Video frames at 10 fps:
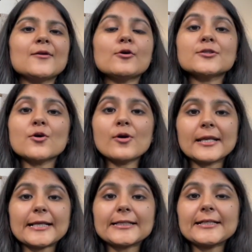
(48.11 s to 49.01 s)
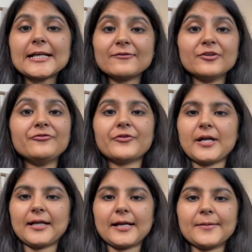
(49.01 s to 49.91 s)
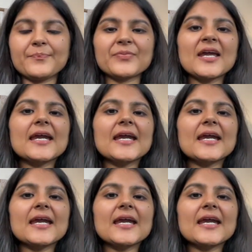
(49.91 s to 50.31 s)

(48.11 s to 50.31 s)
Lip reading: and also connected it with frontend.